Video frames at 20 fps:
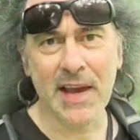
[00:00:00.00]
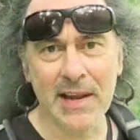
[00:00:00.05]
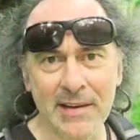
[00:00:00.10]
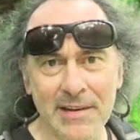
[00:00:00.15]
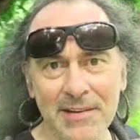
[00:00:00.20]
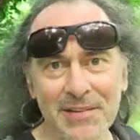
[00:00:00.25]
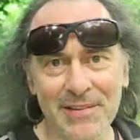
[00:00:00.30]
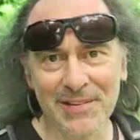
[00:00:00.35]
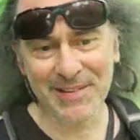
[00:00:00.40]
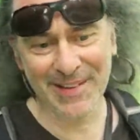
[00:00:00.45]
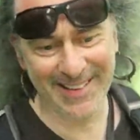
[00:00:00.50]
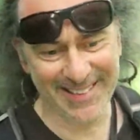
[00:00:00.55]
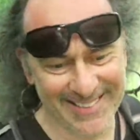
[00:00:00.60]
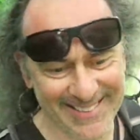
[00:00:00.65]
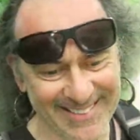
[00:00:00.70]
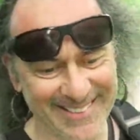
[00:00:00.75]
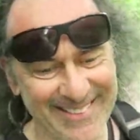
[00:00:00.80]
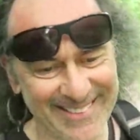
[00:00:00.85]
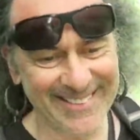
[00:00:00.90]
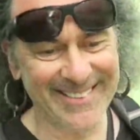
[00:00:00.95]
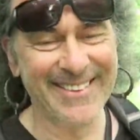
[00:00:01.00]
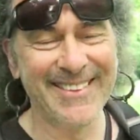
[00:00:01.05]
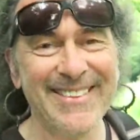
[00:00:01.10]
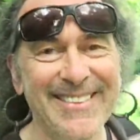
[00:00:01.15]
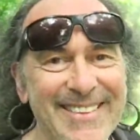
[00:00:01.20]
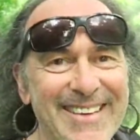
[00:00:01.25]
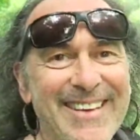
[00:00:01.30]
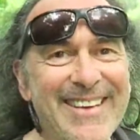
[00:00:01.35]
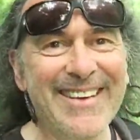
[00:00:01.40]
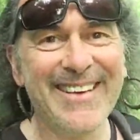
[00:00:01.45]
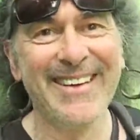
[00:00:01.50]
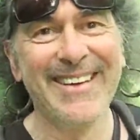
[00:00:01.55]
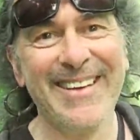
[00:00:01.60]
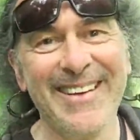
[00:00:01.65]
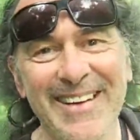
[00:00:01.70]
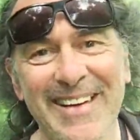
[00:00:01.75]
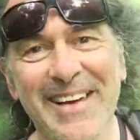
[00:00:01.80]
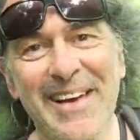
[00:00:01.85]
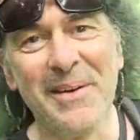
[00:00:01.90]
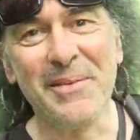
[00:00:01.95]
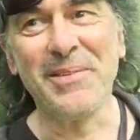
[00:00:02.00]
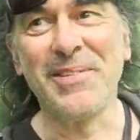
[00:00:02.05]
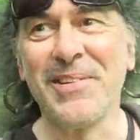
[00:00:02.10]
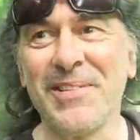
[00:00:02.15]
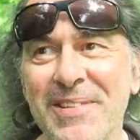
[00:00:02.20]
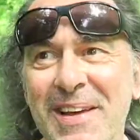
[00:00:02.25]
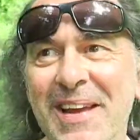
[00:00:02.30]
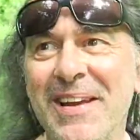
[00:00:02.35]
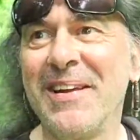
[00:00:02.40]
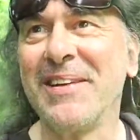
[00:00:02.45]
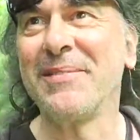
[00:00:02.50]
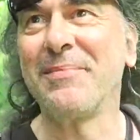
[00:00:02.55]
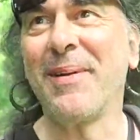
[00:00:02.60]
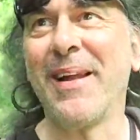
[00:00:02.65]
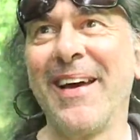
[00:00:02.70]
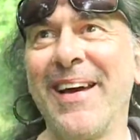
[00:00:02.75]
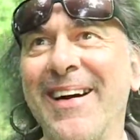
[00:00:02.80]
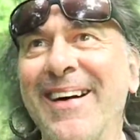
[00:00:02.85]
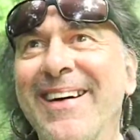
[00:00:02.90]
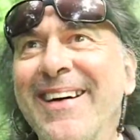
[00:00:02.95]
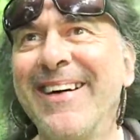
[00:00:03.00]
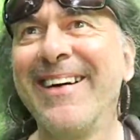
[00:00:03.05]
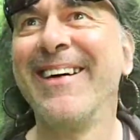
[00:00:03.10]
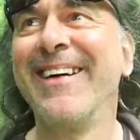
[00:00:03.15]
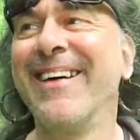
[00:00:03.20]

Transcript: tennis. He was a tennis player.